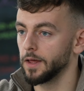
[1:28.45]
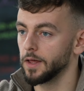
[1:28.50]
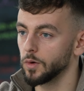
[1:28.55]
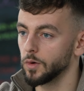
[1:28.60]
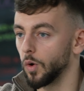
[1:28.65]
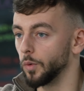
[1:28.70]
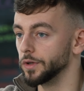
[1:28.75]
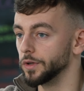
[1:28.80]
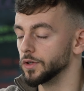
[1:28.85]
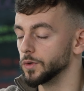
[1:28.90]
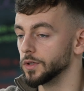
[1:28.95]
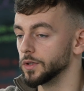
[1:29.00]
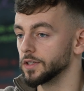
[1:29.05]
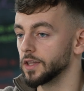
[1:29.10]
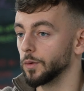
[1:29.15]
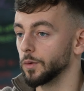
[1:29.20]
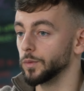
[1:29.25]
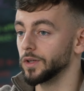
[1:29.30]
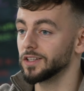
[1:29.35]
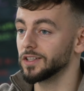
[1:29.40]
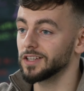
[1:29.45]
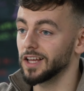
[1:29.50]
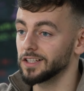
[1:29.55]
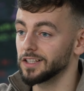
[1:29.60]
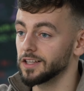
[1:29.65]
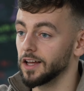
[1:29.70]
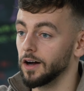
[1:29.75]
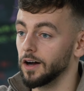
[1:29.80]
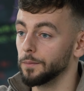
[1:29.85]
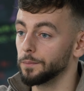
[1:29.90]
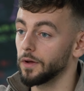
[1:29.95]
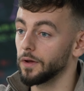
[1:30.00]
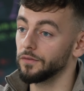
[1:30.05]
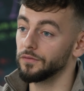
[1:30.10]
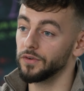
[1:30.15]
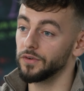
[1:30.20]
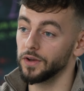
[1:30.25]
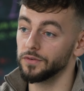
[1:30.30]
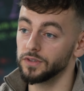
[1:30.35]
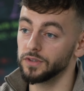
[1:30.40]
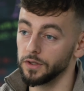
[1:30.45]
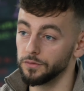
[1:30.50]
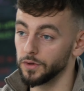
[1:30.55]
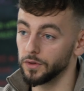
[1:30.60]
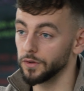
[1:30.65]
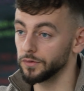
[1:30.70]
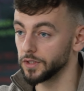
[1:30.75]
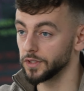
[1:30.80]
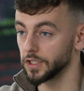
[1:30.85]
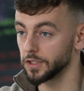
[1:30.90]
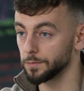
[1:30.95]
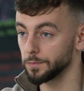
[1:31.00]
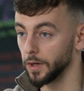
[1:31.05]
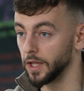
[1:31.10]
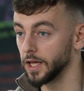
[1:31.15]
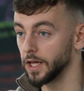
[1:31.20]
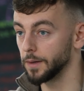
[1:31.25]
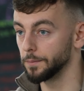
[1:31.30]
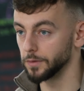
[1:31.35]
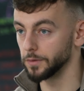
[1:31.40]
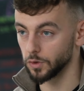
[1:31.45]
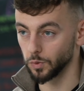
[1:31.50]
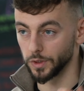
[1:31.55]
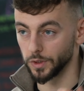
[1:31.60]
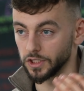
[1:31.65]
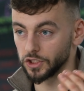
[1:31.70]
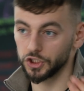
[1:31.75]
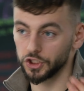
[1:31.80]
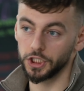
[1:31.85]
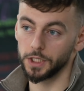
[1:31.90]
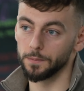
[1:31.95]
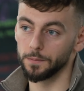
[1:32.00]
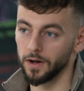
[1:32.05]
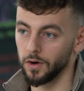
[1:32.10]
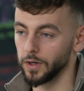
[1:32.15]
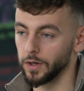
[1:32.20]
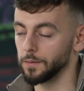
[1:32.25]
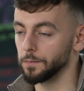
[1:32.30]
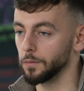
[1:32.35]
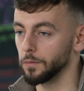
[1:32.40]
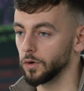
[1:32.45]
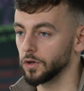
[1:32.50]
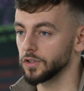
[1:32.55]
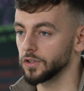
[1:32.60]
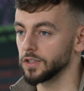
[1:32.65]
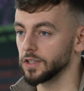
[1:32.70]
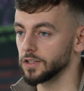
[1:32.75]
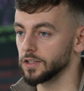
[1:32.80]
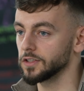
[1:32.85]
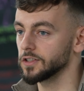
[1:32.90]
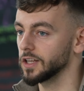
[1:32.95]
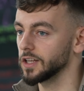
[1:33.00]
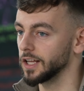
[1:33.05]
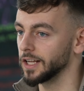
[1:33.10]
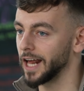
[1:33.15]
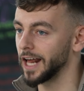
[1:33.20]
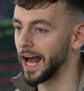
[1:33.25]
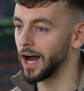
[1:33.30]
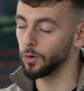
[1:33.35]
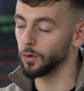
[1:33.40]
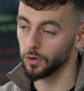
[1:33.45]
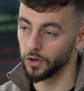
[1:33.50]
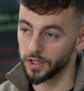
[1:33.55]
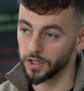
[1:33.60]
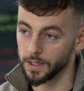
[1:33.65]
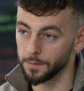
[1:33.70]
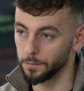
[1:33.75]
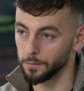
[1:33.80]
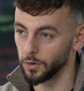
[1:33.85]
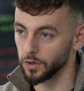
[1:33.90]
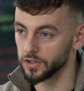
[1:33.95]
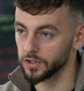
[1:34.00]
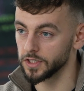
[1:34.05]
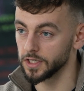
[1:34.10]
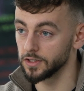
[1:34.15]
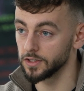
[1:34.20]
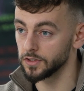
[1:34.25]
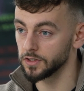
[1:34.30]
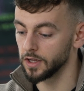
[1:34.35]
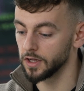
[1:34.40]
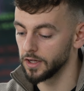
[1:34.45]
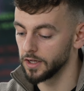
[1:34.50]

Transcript: What we do is then we set up a 50-50 split between Gmail inboxes and Outlook inboxes.